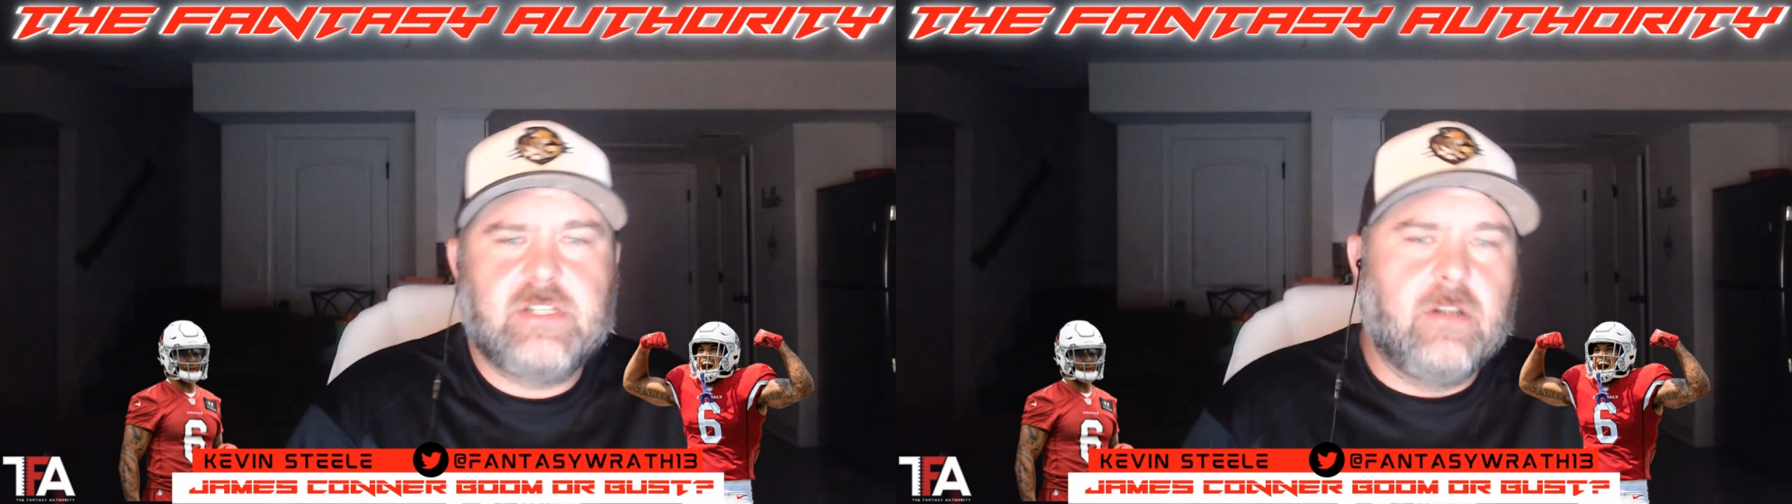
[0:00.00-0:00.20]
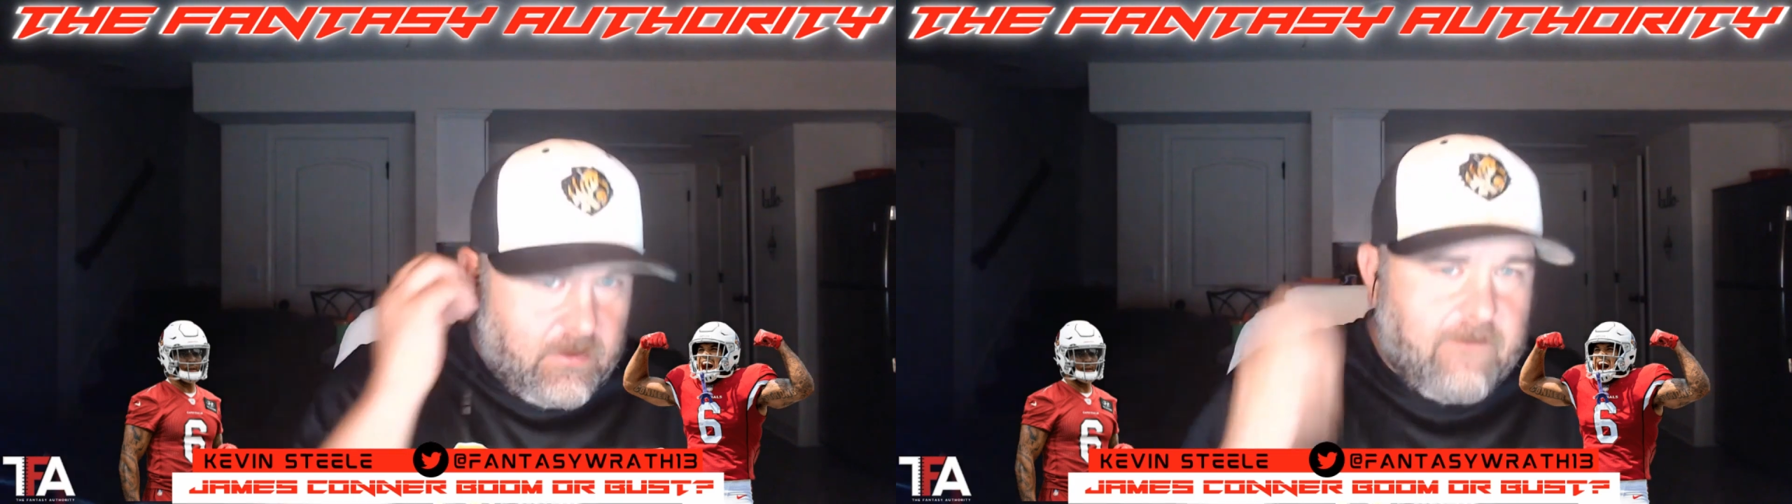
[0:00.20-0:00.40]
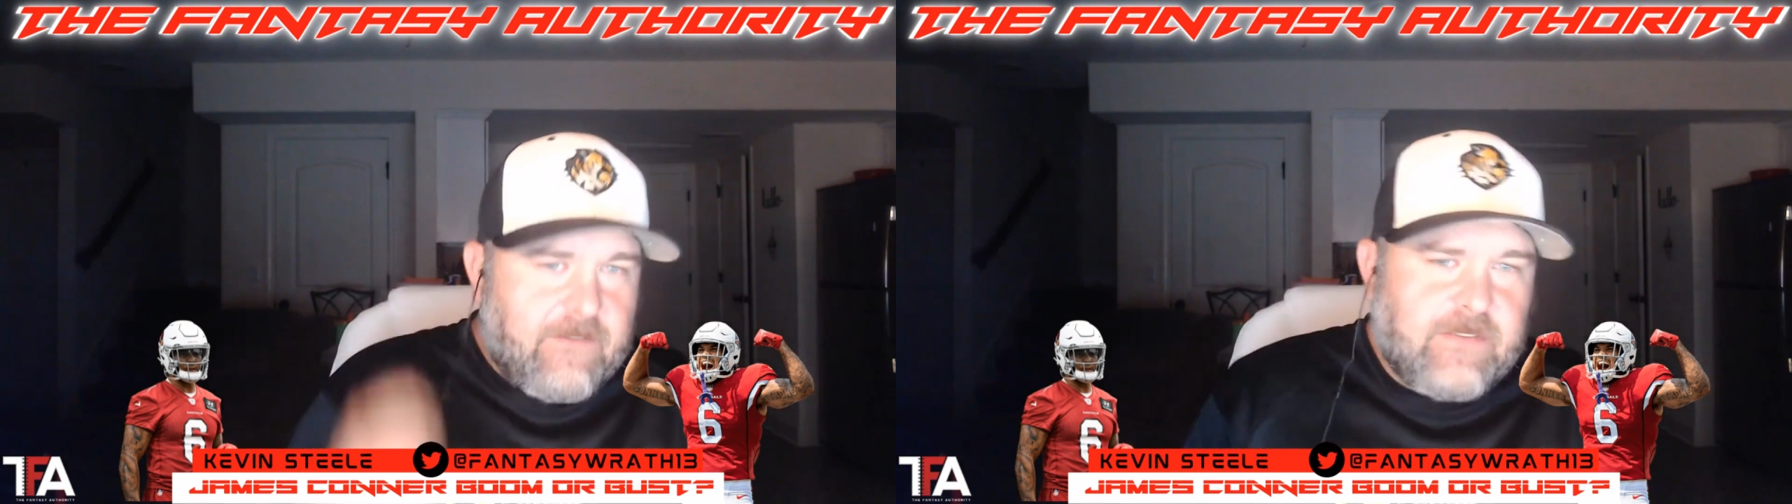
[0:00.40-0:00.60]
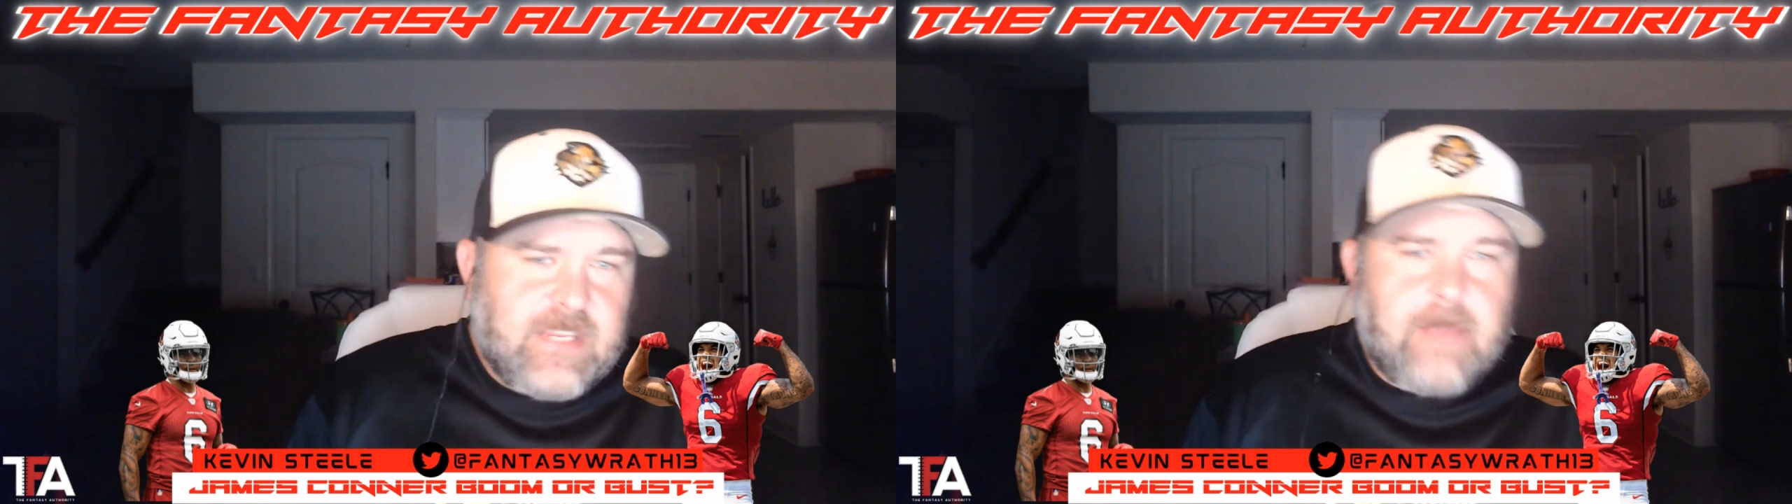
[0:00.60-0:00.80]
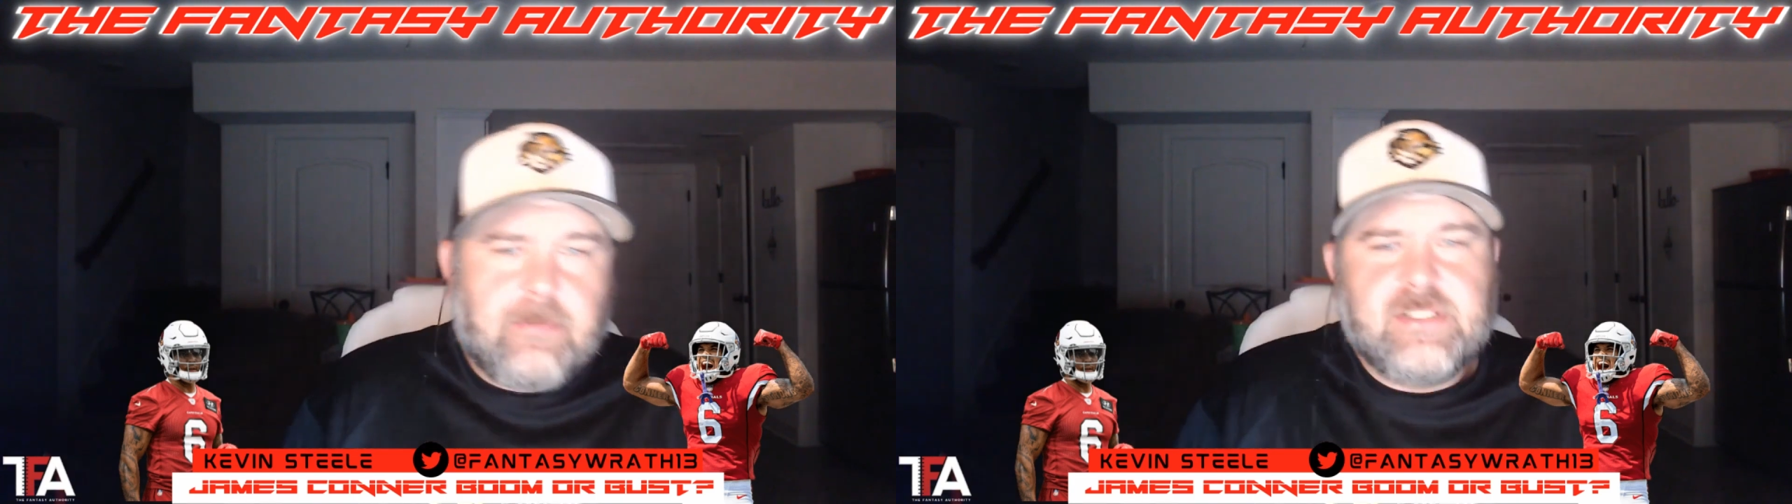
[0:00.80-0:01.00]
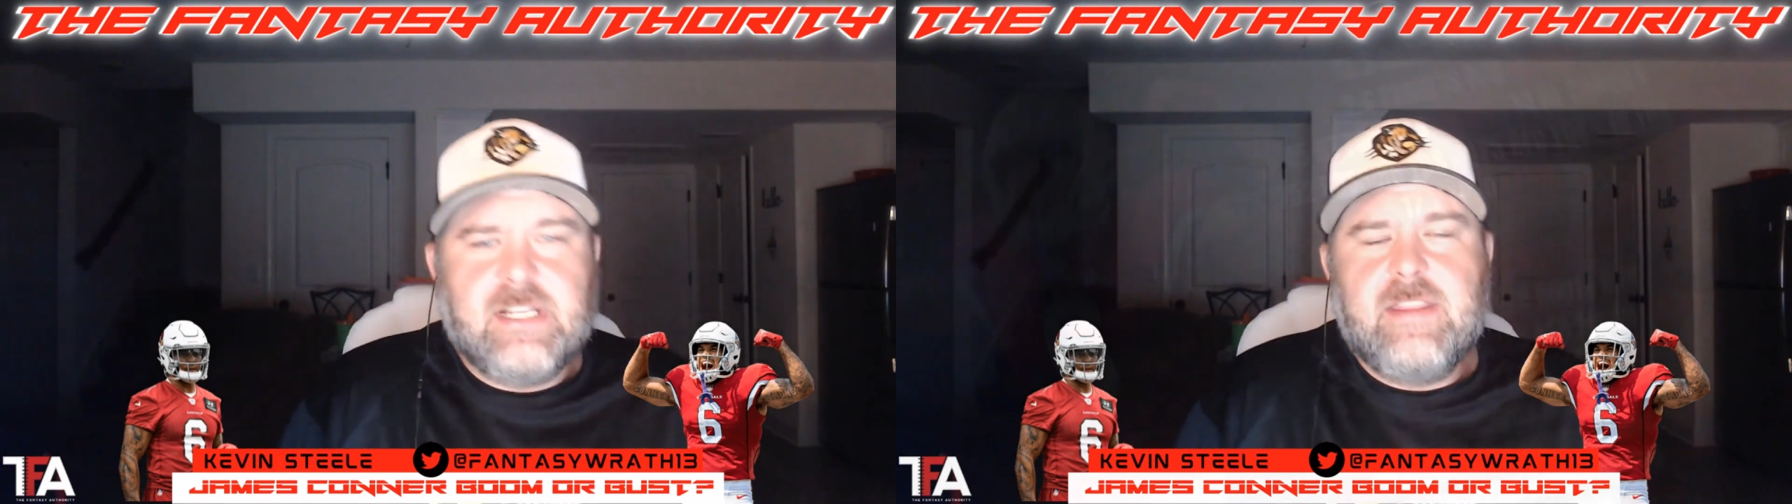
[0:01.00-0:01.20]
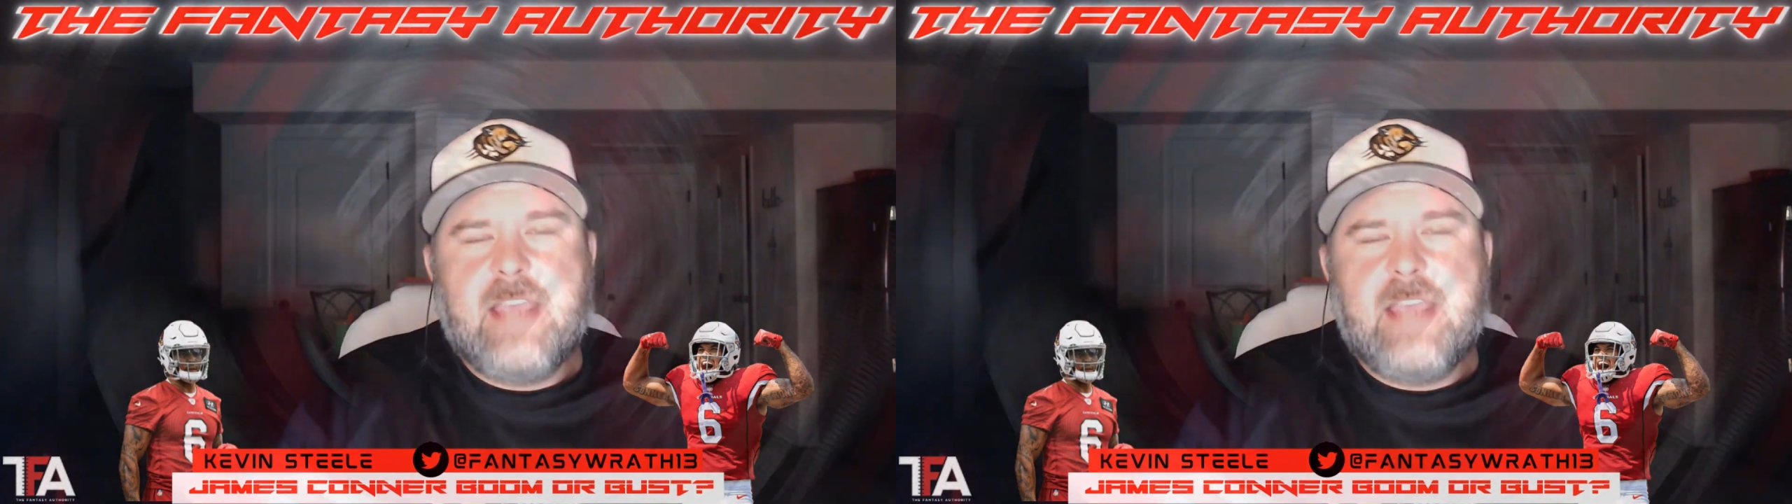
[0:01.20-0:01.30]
year, 58% of the